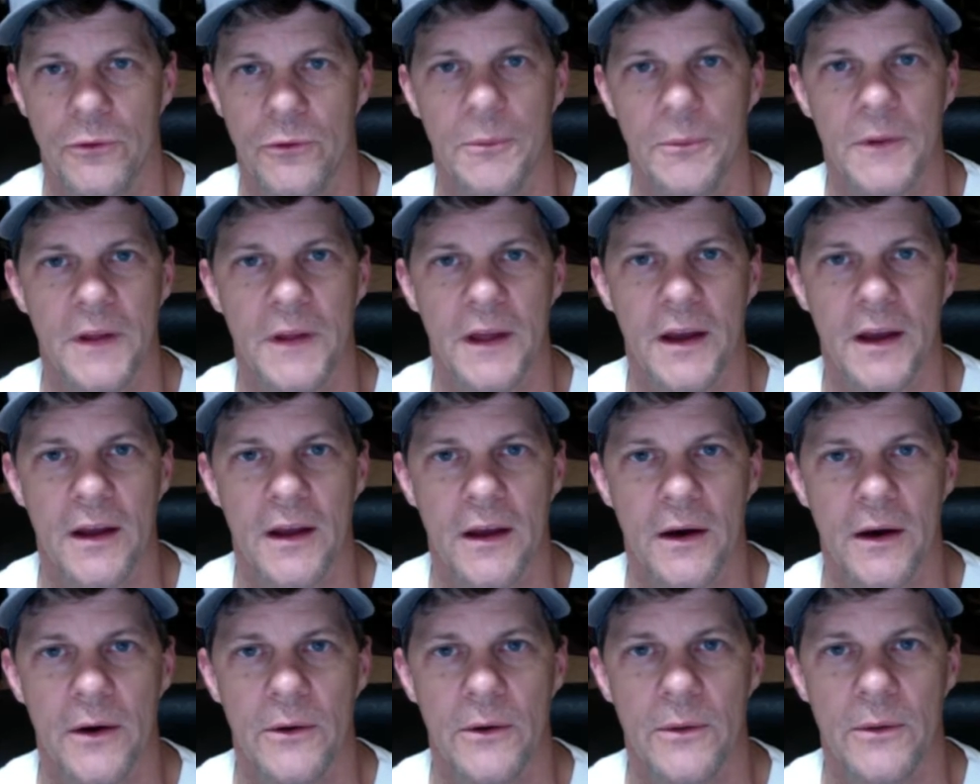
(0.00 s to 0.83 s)
the get
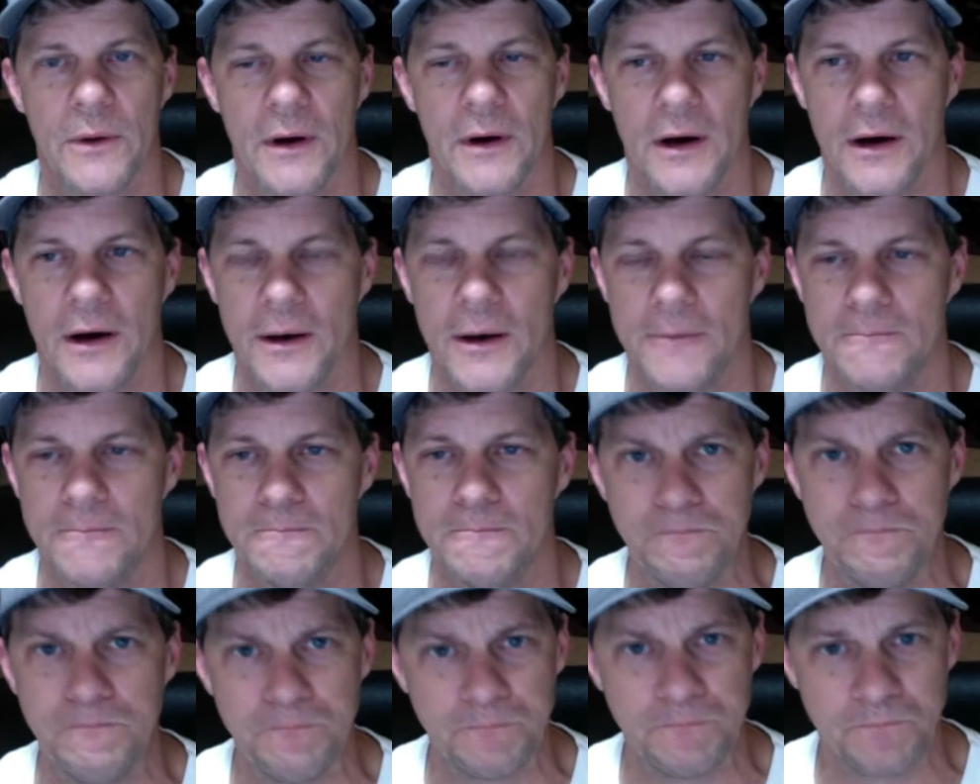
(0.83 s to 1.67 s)
go. Um,
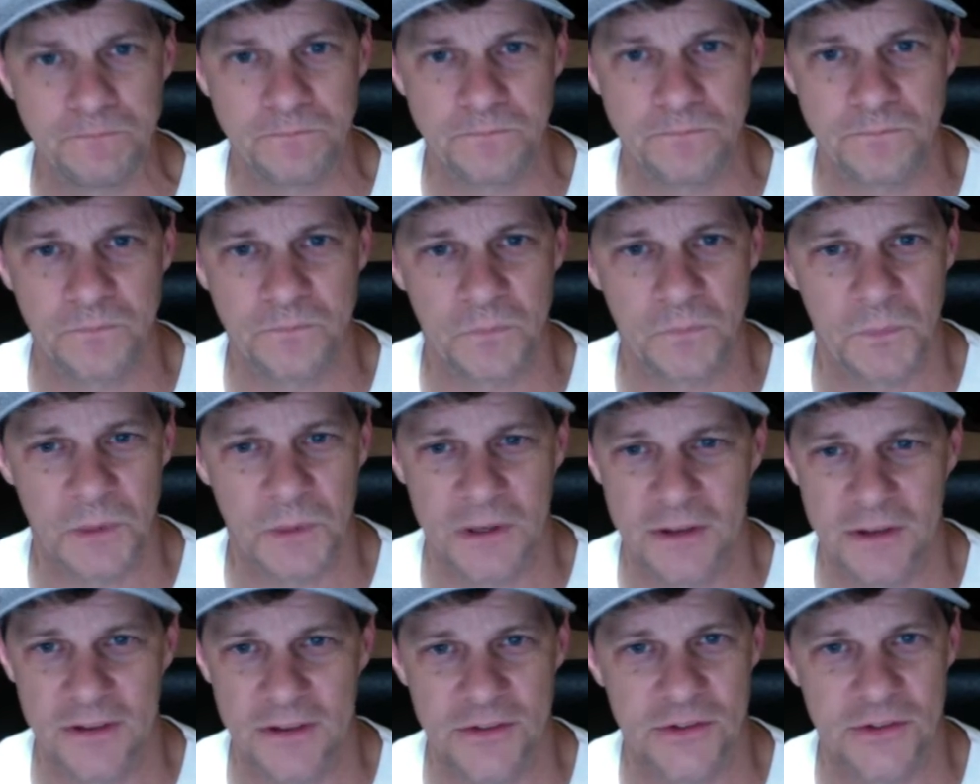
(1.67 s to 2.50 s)
I mean,
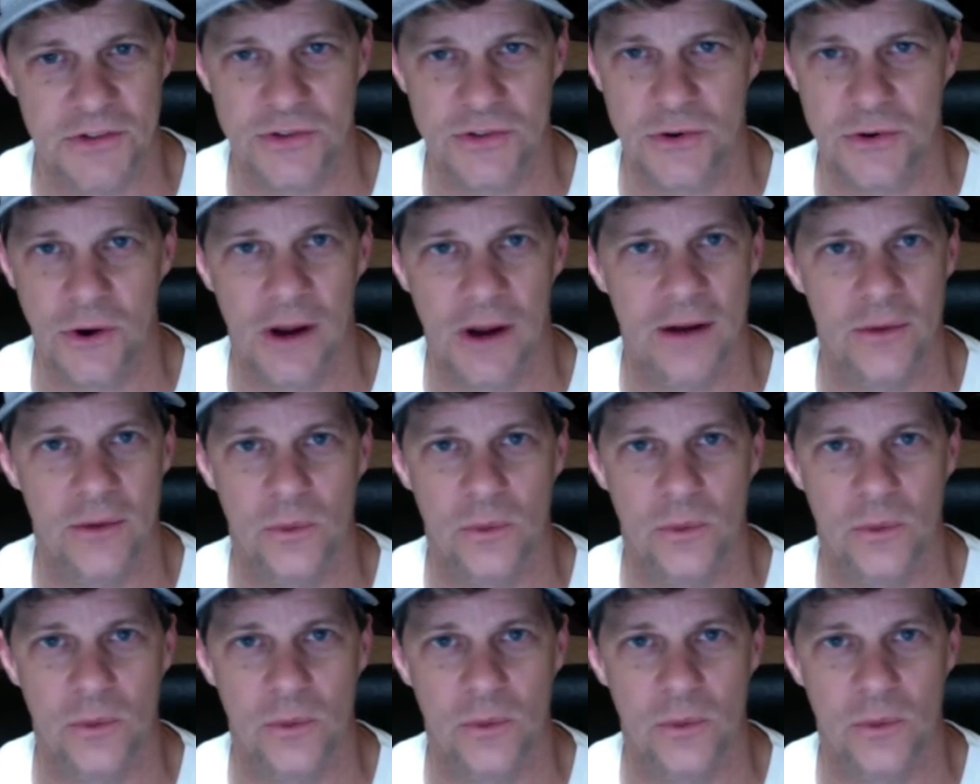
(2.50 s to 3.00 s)
it's just great.